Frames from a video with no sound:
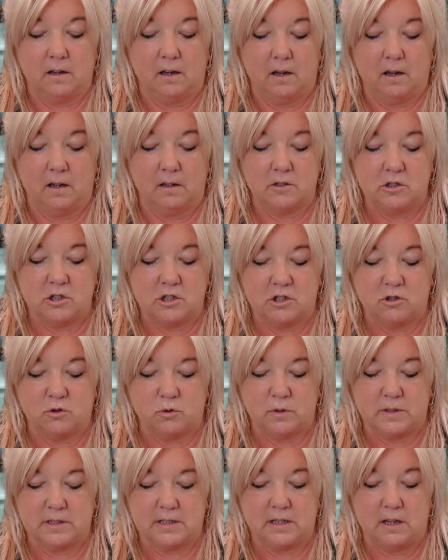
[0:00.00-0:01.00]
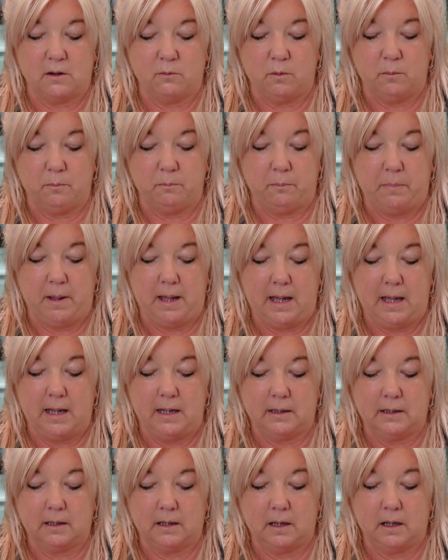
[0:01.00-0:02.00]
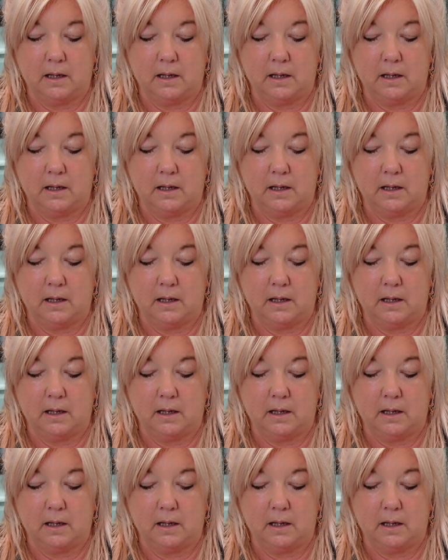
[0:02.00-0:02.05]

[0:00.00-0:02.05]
and just twist that one back.